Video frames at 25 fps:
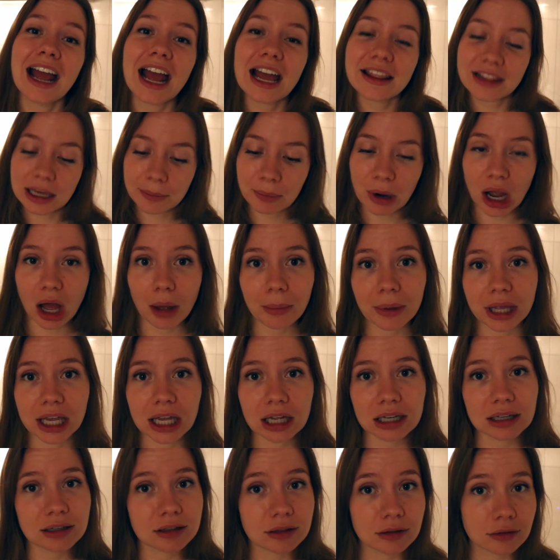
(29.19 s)
and they
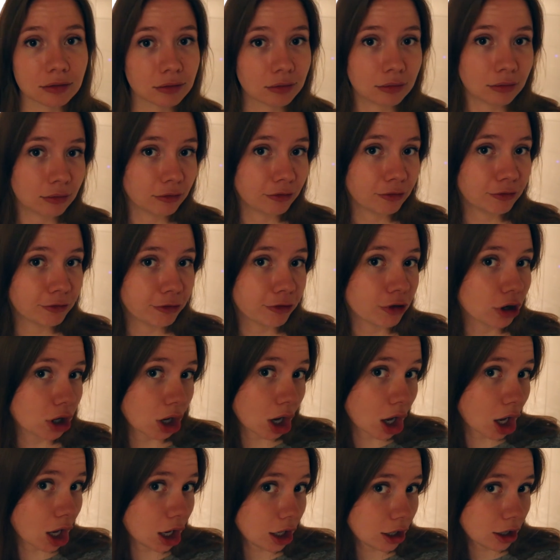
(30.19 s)
probably
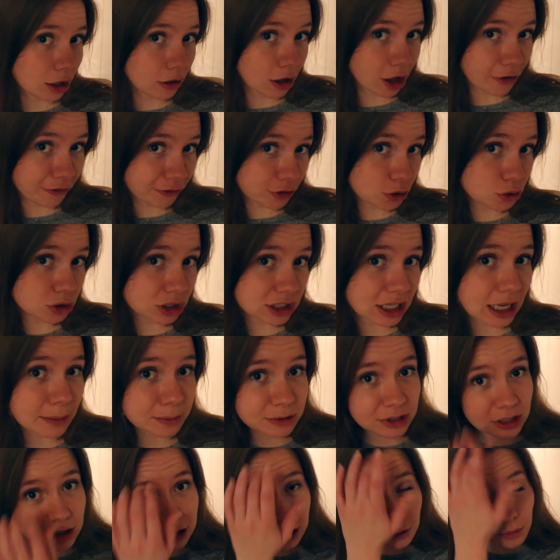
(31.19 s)
forgot a few
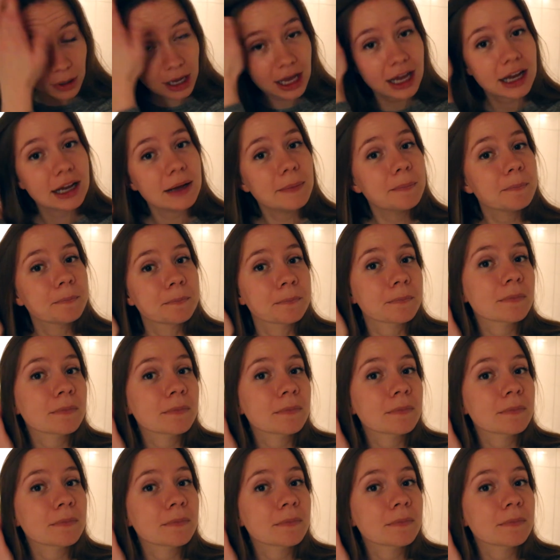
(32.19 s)
steps on the way.